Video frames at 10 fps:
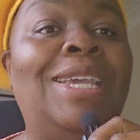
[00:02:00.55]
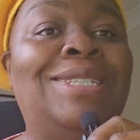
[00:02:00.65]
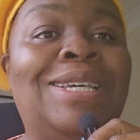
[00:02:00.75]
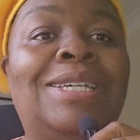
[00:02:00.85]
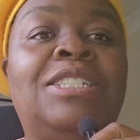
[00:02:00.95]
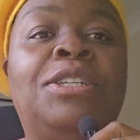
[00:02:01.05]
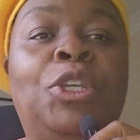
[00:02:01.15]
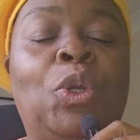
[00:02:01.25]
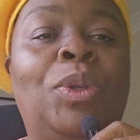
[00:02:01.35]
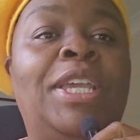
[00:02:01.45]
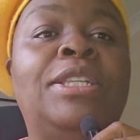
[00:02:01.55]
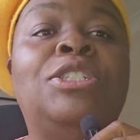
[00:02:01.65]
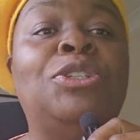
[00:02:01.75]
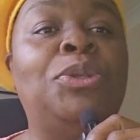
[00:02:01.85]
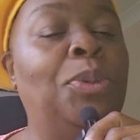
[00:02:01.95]
It does go
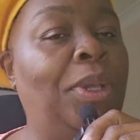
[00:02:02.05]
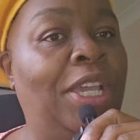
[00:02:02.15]
into your